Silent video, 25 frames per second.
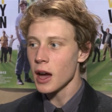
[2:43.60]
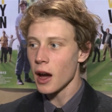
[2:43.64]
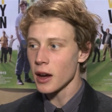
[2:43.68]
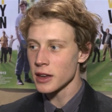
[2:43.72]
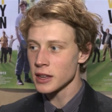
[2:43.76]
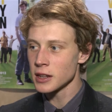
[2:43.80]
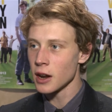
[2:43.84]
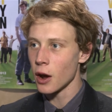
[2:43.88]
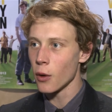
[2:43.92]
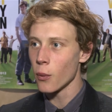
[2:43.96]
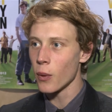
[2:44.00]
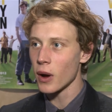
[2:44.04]

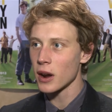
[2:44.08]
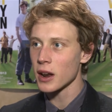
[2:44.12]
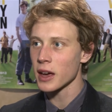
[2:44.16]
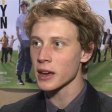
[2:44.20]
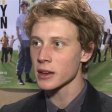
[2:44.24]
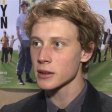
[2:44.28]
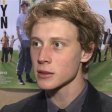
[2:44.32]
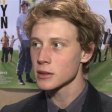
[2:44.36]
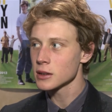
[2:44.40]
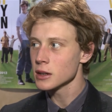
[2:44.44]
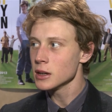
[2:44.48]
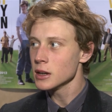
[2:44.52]
you know, while I
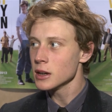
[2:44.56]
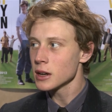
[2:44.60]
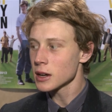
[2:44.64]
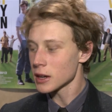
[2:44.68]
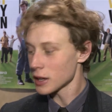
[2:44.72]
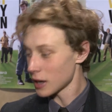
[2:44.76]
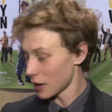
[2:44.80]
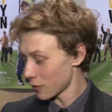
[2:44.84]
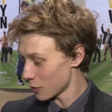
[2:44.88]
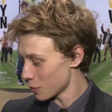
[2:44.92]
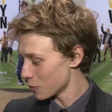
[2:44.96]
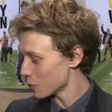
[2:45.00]

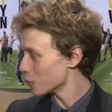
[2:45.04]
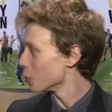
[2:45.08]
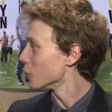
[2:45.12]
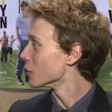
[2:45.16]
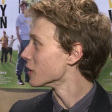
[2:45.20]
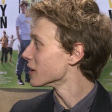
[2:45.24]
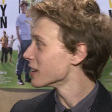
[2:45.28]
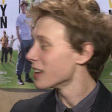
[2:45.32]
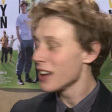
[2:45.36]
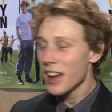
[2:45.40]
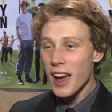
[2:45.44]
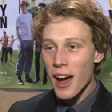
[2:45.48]
can have a,
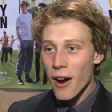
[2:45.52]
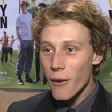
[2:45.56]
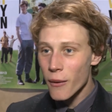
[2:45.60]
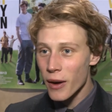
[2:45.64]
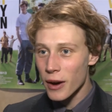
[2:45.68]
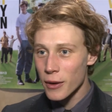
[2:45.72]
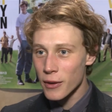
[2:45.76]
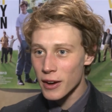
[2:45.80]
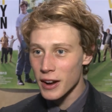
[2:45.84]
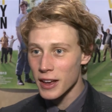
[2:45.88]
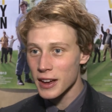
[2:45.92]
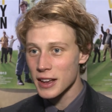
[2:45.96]
morning,
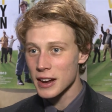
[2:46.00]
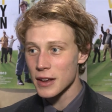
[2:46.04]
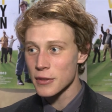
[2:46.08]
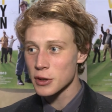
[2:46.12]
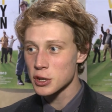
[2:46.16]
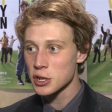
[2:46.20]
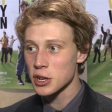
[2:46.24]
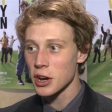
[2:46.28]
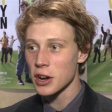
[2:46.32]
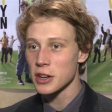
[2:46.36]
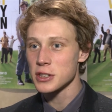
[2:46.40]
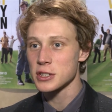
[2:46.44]
while, while I can have a
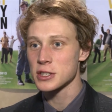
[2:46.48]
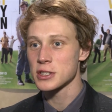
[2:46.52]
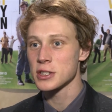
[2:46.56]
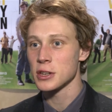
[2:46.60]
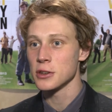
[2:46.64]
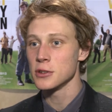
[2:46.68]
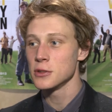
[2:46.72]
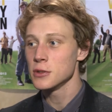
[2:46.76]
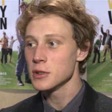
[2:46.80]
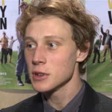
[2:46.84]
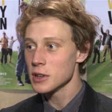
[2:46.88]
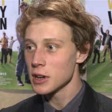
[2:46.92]
chance
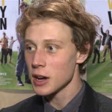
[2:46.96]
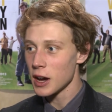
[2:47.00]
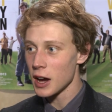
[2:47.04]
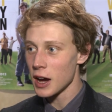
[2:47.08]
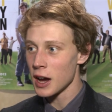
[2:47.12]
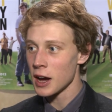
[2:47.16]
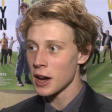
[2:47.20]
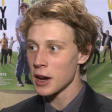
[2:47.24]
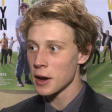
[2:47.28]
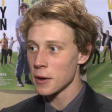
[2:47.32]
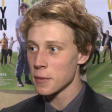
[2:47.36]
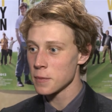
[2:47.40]
to,
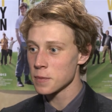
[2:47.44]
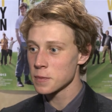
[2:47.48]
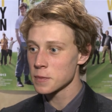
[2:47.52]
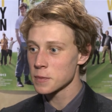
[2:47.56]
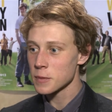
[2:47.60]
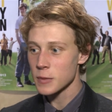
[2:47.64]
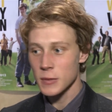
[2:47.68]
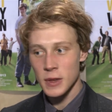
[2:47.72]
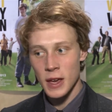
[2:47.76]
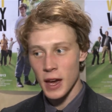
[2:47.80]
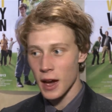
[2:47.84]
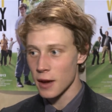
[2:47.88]
um,
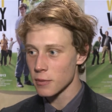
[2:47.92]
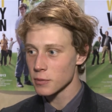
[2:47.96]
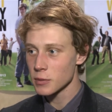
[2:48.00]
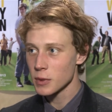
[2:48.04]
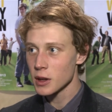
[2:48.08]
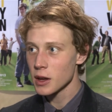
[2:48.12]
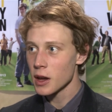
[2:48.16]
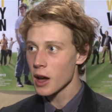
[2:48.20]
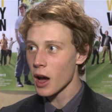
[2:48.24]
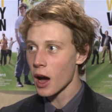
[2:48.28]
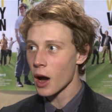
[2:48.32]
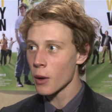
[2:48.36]
yeah,
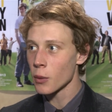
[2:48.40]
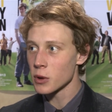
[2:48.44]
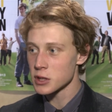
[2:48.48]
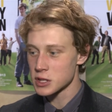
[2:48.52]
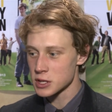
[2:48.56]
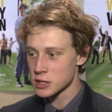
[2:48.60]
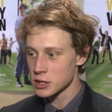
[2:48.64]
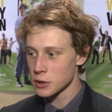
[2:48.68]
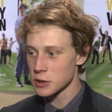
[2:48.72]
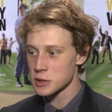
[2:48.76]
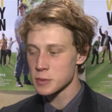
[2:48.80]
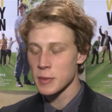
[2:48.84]
I want
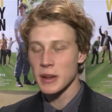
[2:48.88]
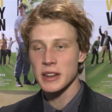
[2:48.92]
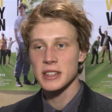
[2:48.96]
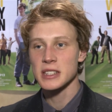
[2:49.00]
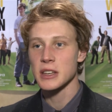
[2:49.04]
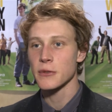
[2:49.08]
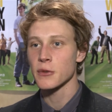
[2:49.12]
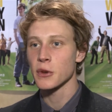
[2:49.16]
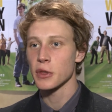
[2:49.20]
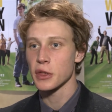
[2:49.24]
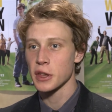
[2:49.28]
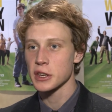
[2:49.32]
to do as many
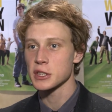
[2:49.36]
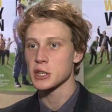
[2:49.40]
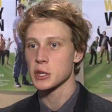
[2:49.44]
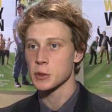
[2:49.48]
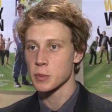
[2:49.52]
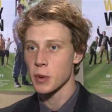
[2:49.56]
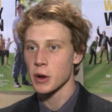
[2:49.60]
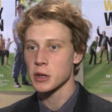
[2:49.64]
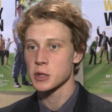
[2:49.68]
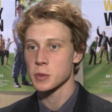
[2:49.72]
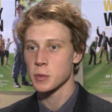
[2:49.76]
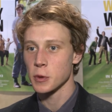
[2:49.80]
different things as
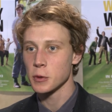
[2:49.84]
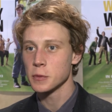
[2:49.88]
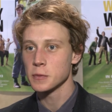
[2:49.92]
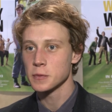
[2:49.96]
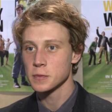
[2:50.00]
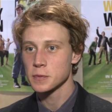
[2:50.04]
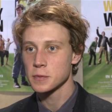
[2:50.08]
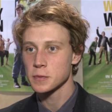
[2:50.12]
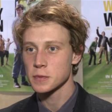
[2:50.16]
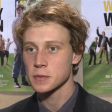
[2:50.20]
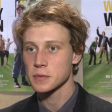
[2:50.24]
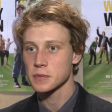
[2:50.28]
possible.
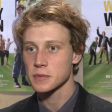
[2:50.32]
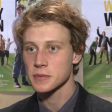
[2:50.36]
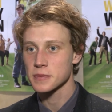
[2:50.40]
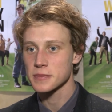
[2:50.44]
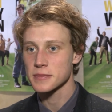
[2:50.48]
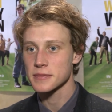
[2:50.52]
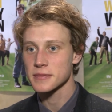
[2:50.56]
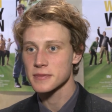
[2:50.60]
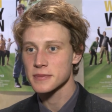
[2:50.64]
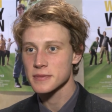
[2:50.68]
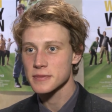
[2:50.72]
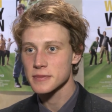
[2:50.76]

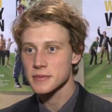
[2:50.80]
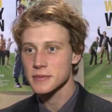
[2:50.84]
Of